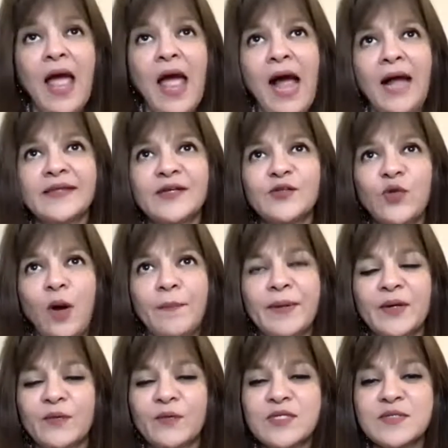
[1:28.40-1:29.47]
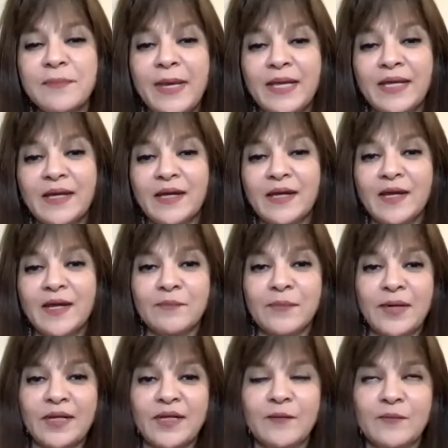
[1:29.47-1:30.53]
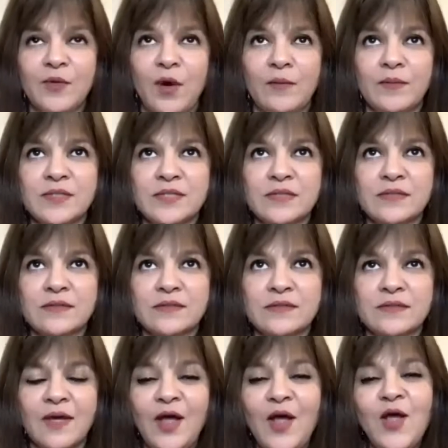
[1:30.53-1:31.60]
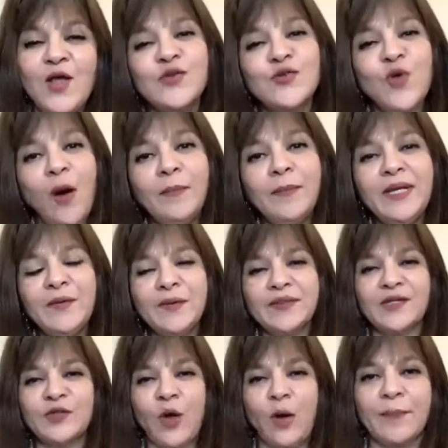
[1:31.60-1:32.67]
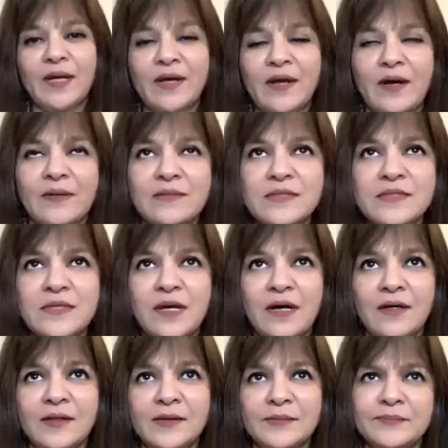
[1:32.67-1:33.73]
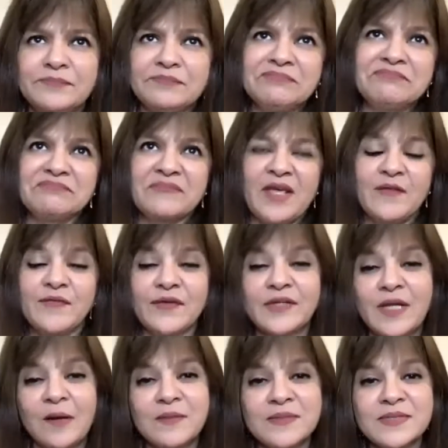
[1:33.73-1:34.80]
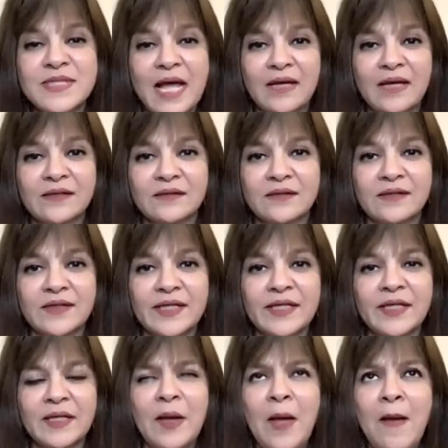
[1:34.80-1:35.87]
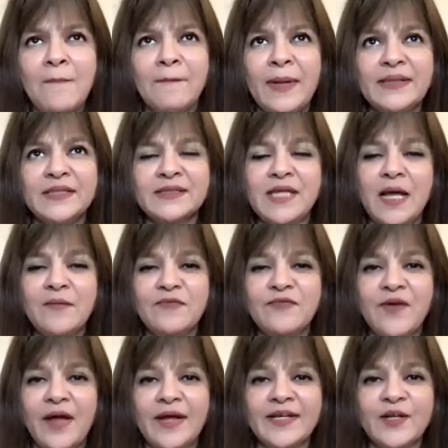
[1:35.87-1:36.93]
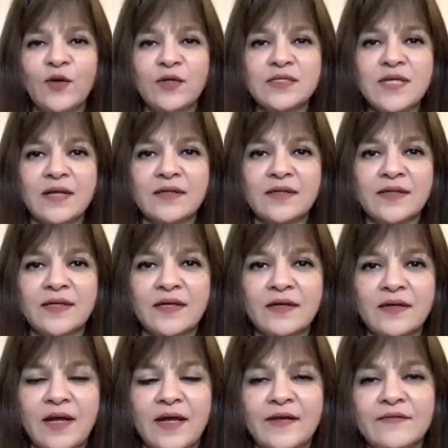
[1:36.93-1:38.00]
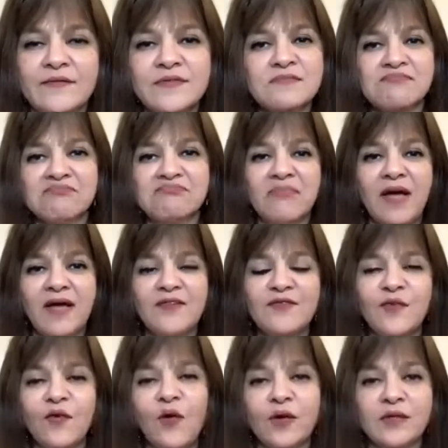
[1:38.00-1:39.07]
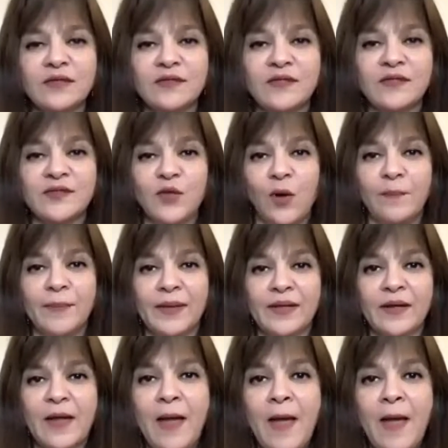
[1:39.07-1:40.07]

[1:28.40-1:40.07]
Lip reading: And the topic was making and breaking promises. Normally, when the topic comes, if it comes that early, by the time Friday or Saturday arrives, I have forgotten the topic.